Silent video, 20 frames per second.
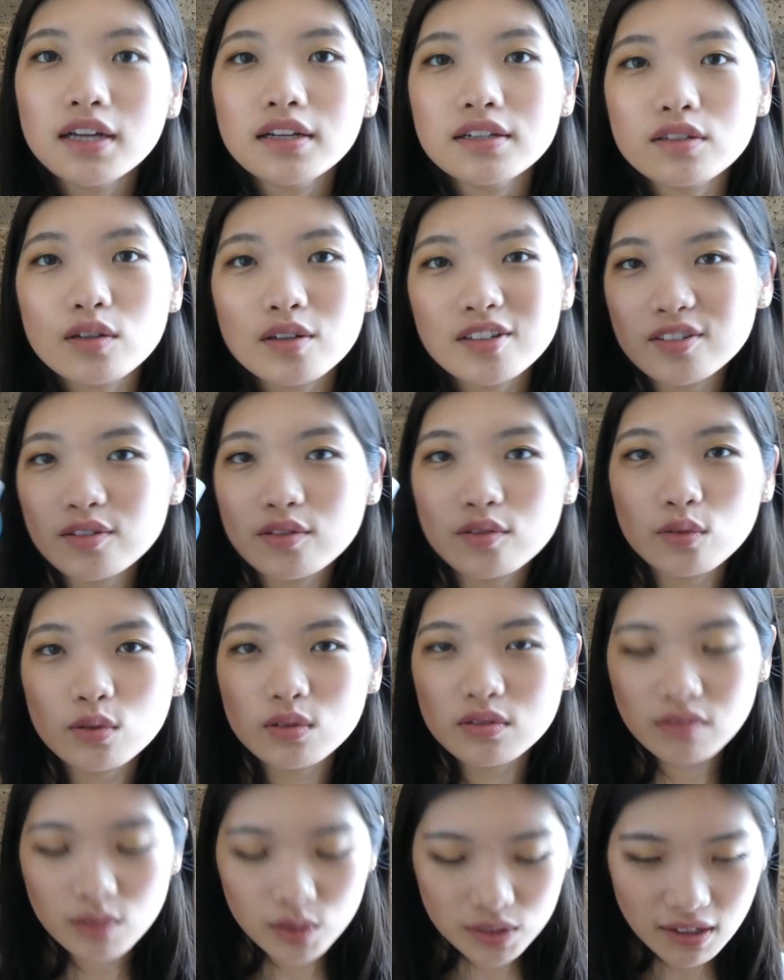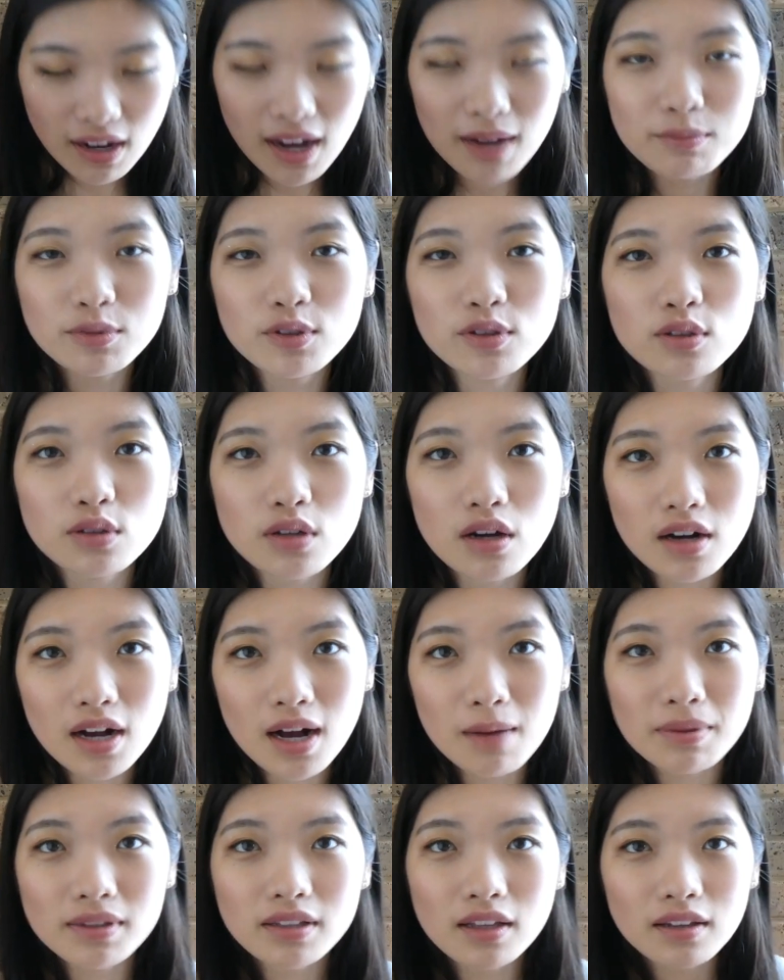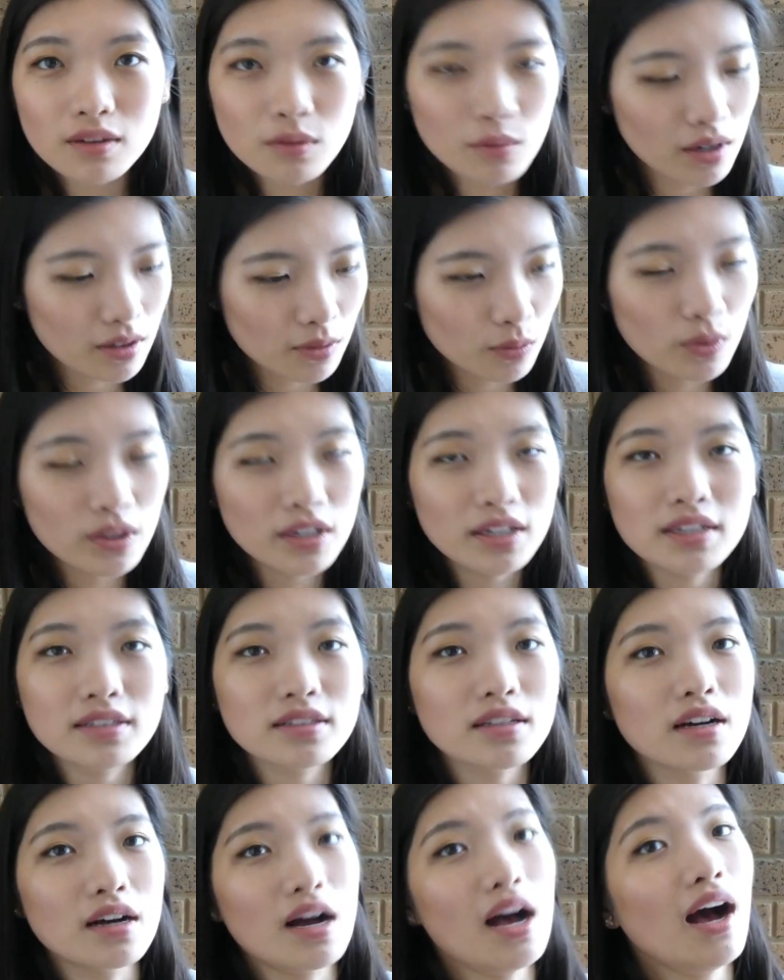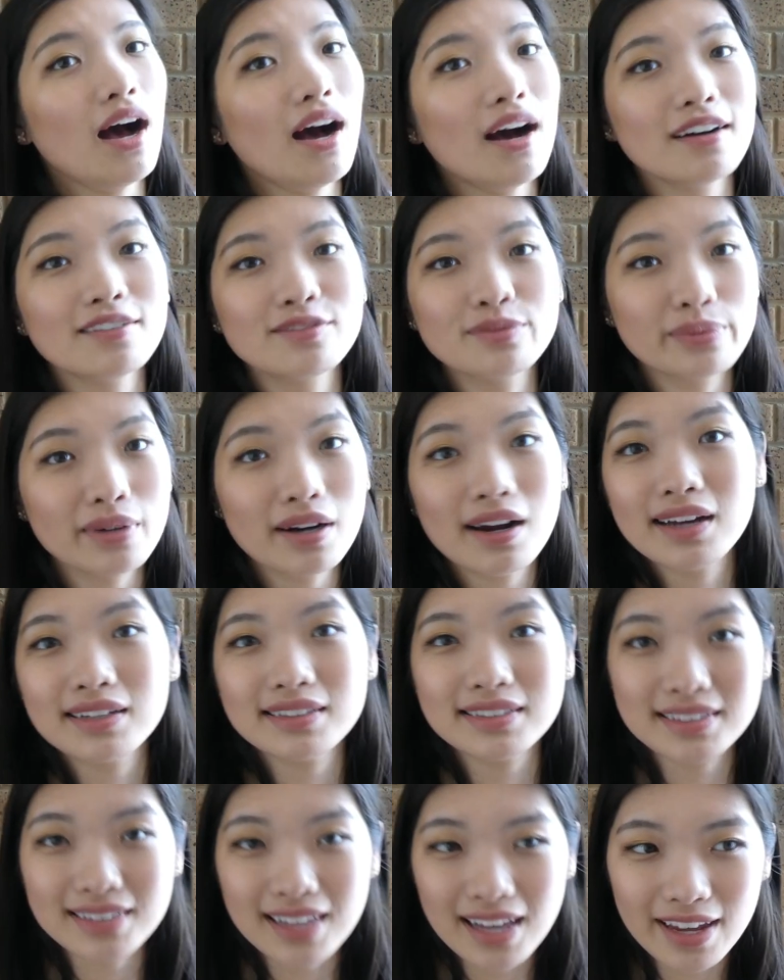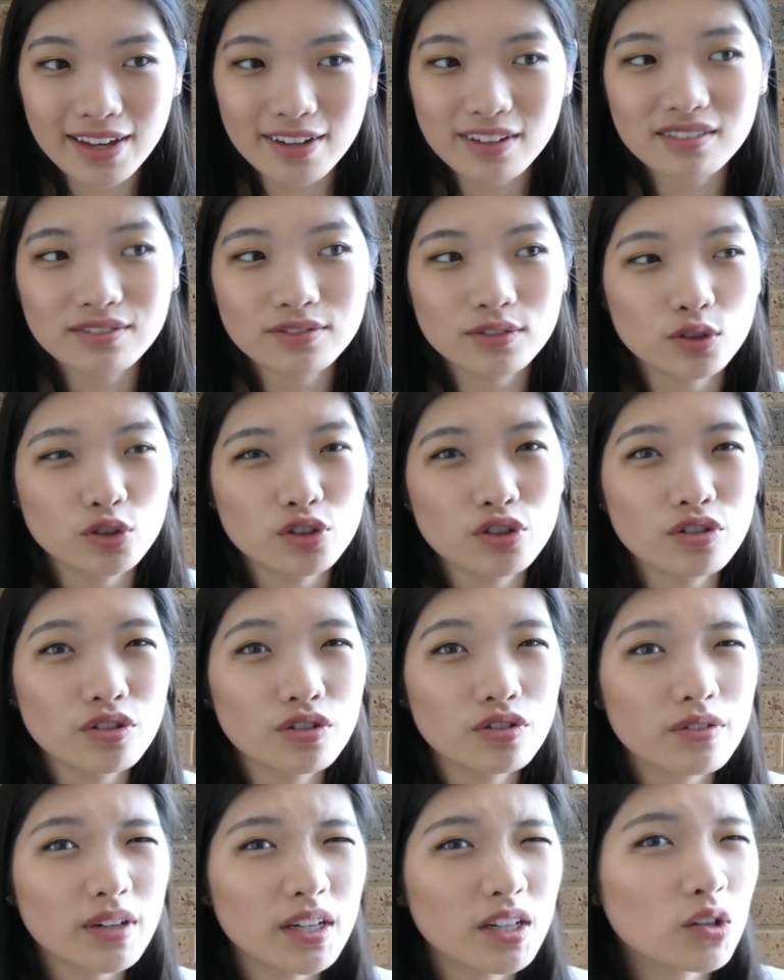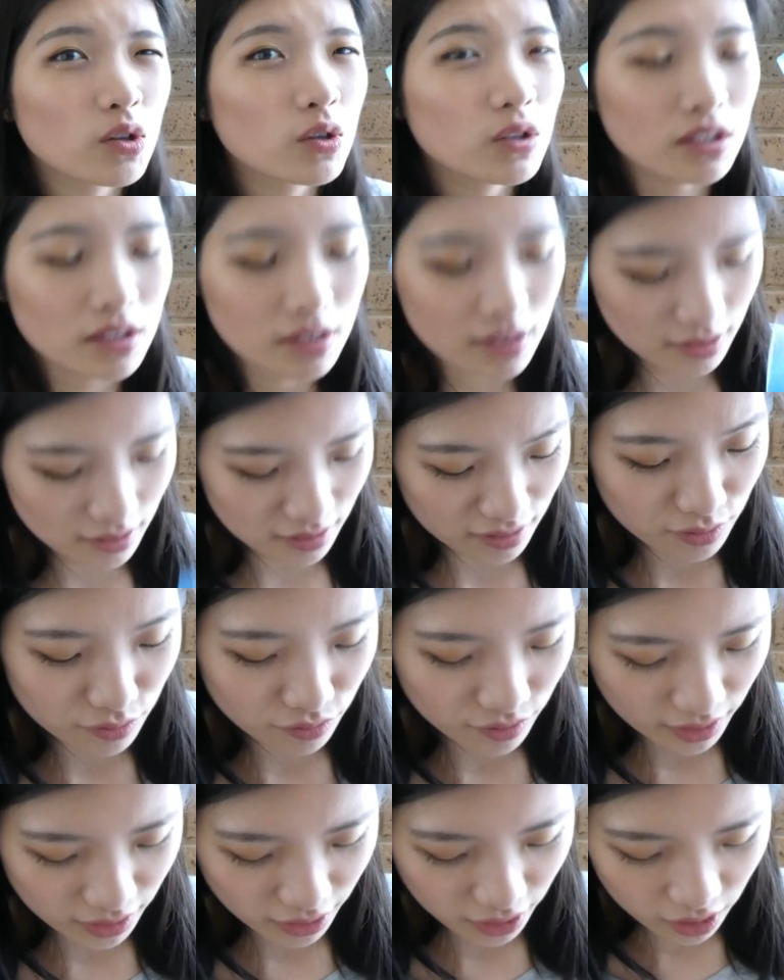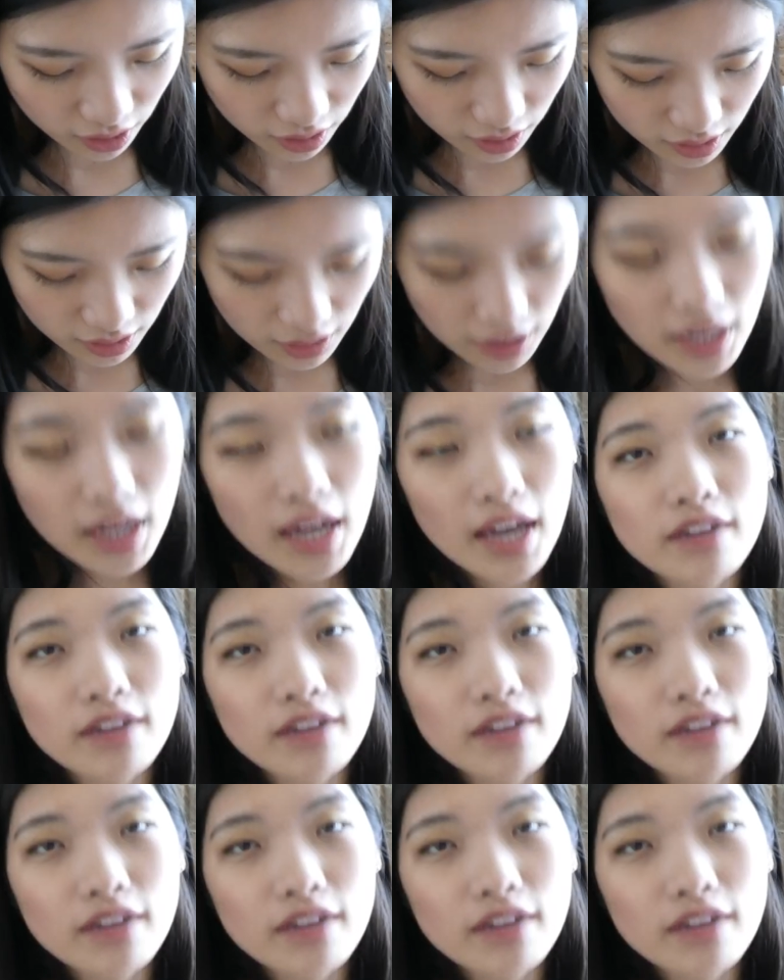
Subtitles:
So I just thought, well, time to stock up another one when it's on half price sale for $2-3. It's really good.